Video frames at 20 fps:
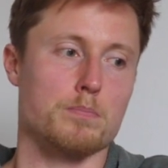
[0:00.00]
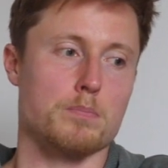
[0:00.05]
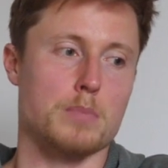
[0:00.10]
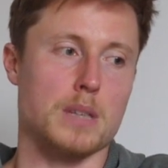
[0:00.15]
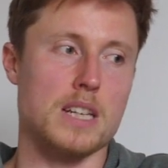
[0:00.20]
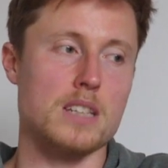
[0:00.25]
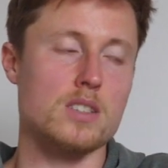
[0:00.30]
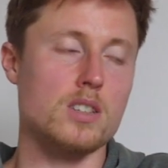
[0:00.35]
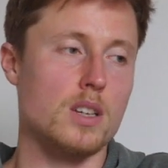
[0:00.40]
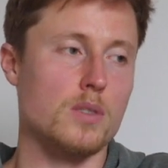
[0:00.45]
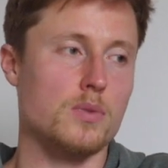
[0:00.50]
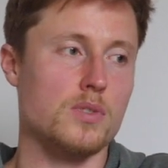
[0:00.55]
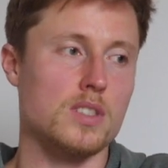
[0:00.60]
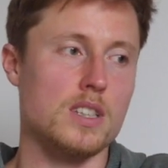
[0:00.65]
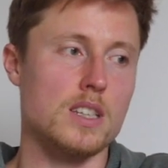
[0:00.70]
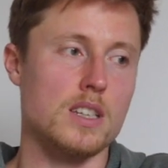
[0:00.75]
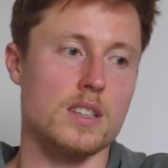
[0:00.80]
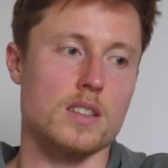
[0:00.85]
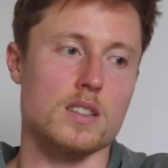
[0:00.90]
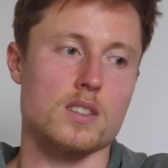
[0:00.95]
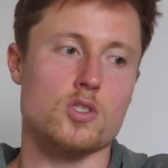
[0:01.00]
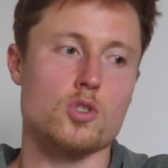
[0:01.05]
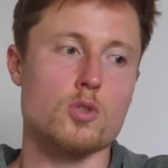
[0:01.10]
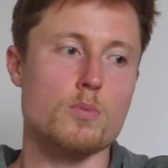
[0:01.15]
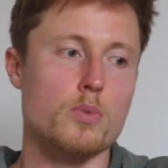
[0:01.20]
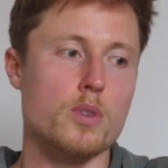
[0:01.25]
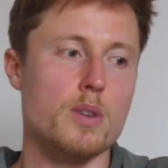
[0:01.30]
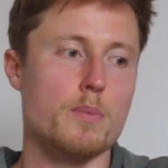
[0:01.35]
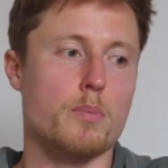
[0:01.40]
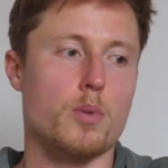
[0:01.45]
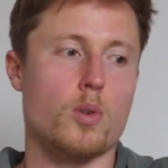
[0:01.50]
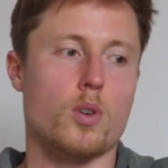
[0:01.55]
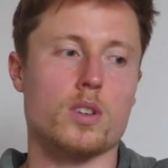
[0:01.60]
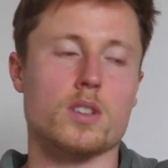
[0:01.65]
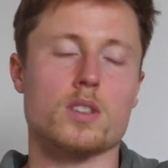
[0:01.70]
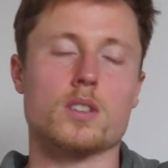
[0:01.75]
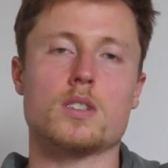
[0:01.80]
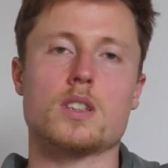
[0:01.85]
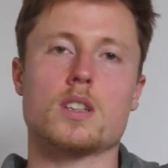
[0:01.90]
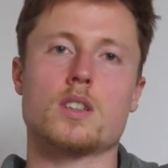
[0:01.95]
But as you have seen, super
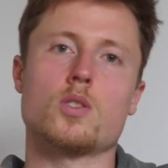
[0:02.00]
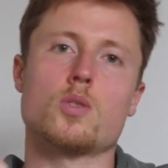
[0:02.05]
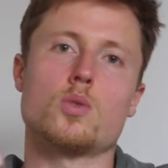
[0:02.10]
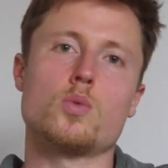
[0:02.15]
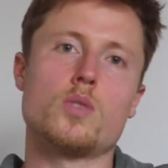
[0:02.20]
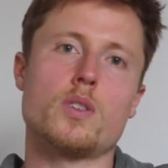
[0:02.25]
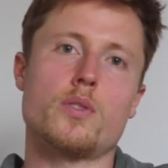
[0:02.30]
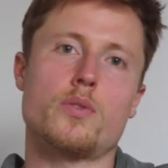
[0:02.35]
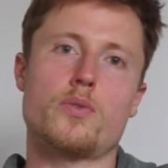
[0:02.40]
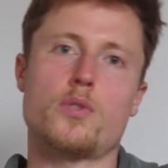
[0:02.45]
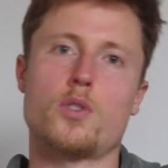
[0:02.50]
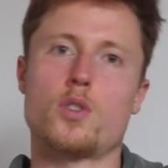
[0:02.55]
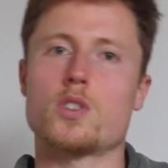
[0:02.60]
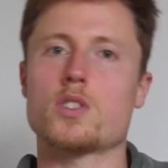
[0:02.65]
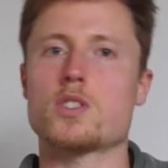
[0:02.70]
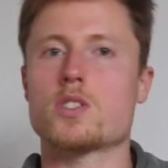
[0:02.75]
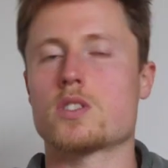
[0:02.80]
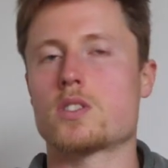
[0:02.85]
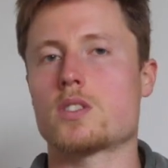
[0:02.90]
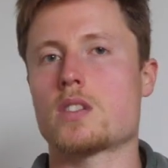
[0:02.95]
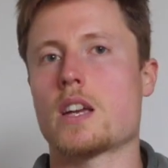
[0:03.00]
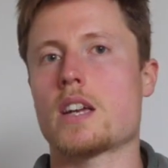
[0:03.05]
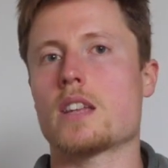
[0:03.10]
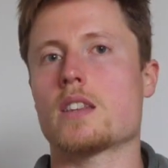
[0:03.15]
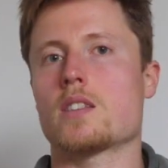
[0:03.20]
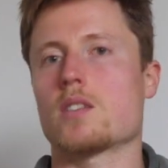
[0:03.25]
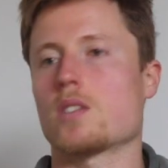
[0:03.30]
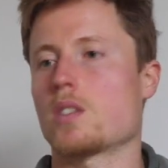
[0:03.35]
important that you do a first set,